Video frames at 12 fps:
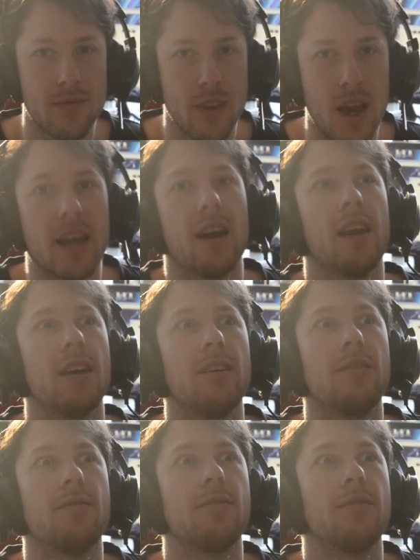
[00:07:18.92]
I kind
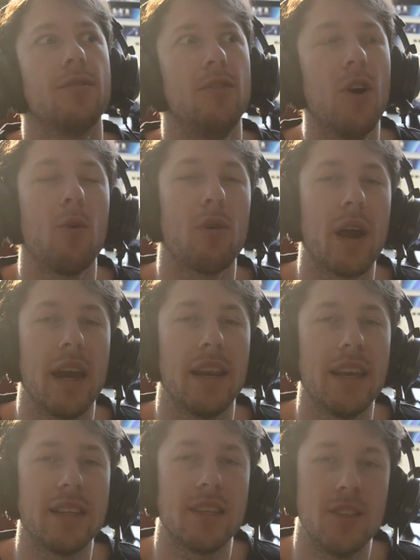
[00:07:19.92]
of know what I
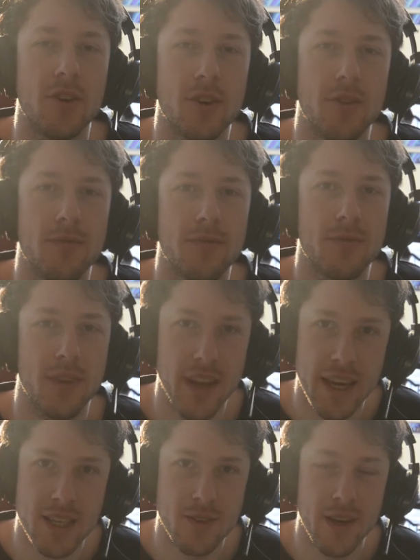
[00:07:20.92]
need to do for
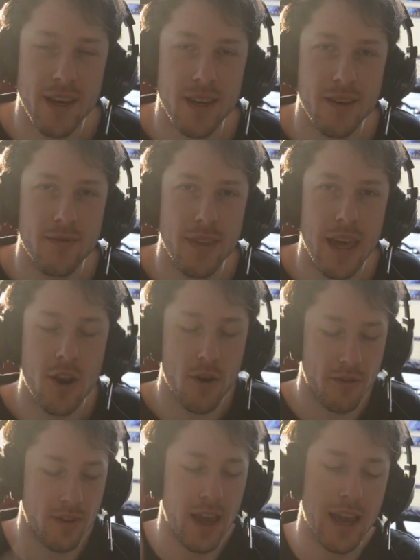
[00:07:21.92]
next week, and
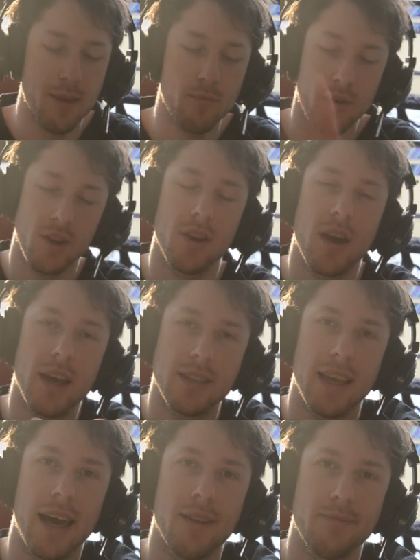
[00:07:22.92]
hopefully I can bring you guys
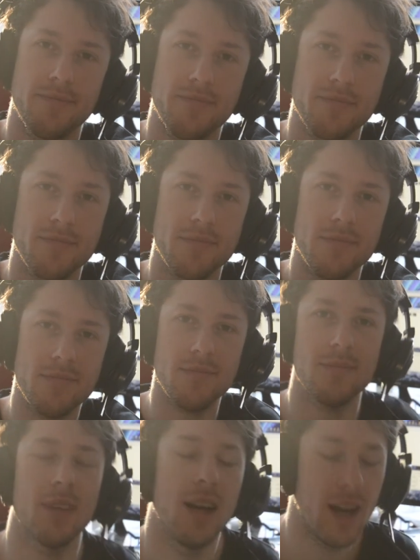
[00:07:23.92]
that.
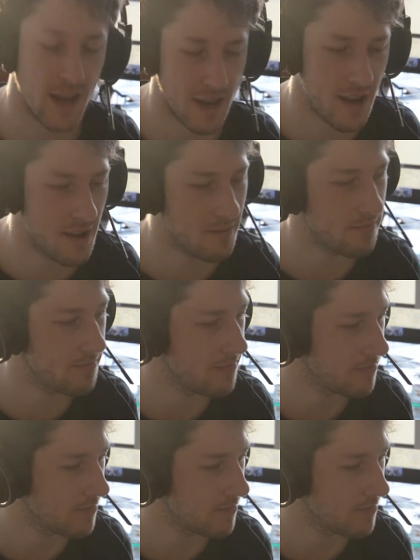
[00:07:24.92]
Other